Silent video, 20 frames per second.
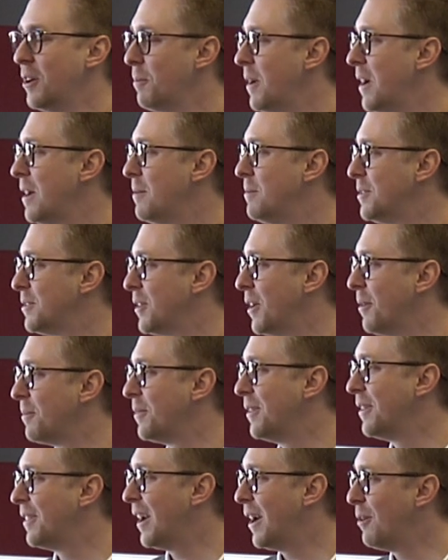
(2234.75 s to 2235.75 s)
paying me
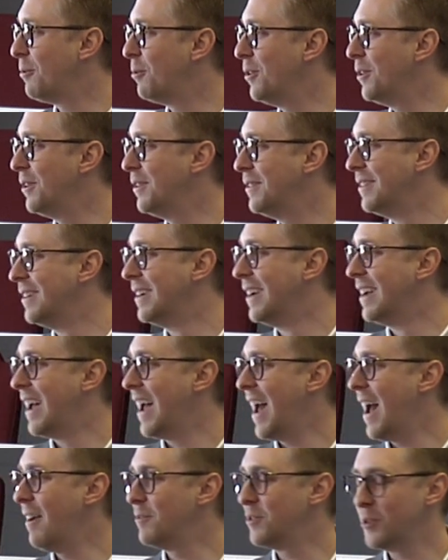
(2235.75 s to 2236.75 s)
something than I would
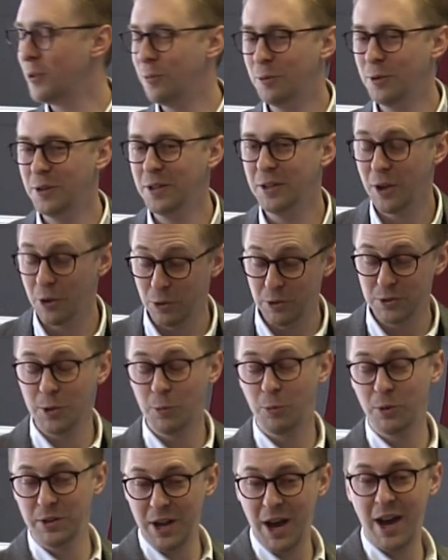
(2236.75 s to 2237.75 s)
have
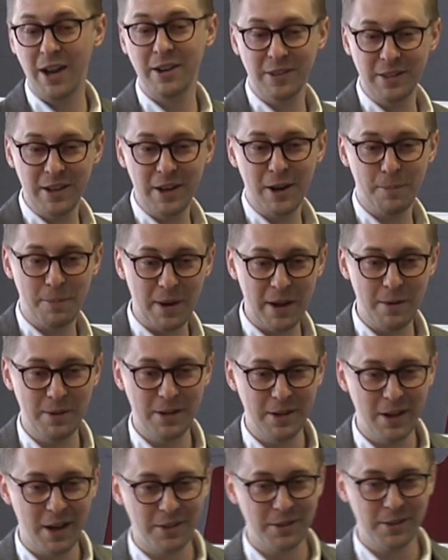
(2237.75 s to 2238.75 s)
someone not in there paying me
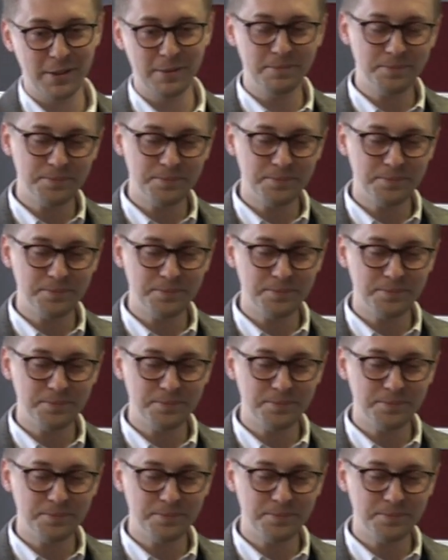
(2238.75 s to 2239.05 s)
nothing.